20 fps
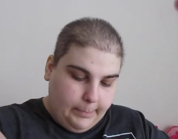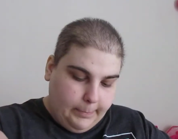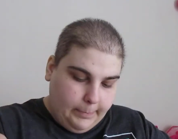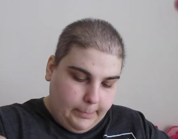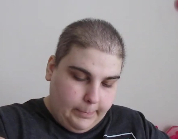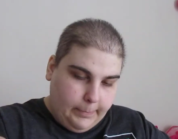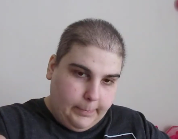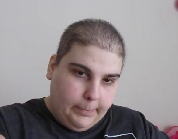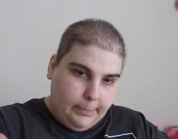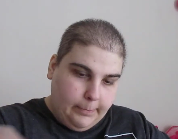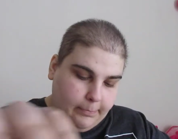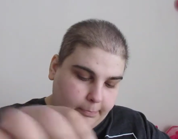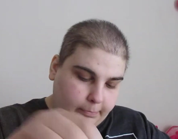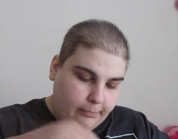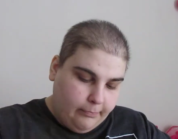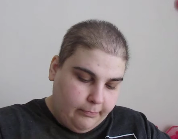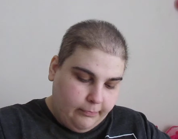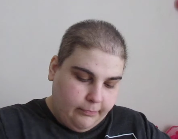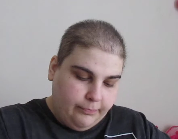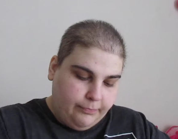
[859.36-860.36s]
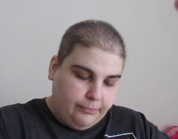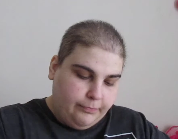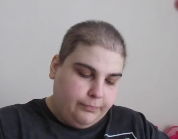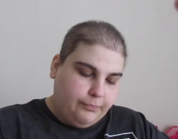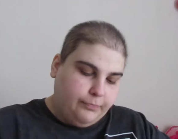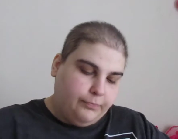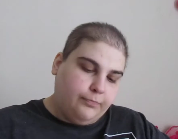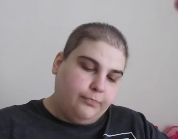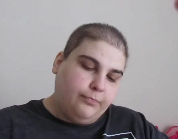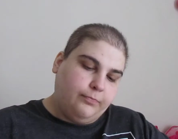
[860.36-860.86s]

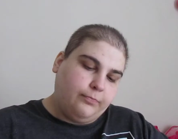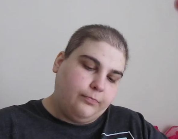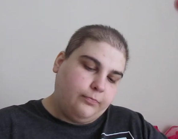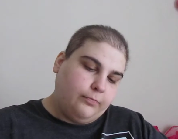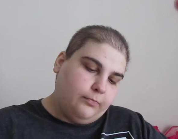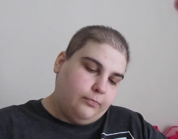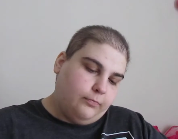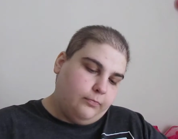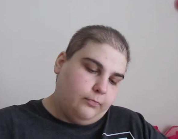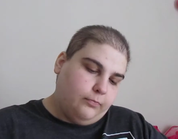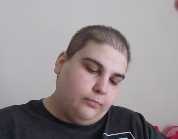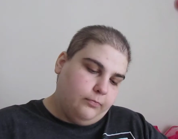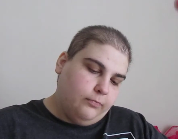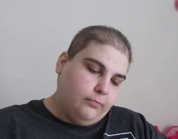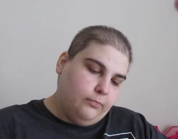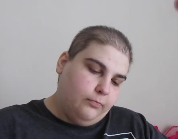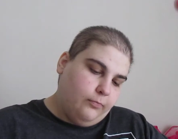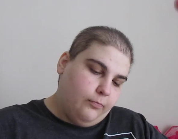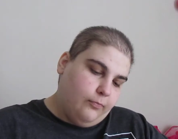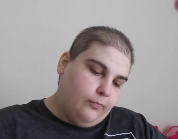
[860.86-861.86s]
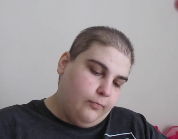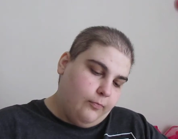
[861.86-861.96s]
(silence)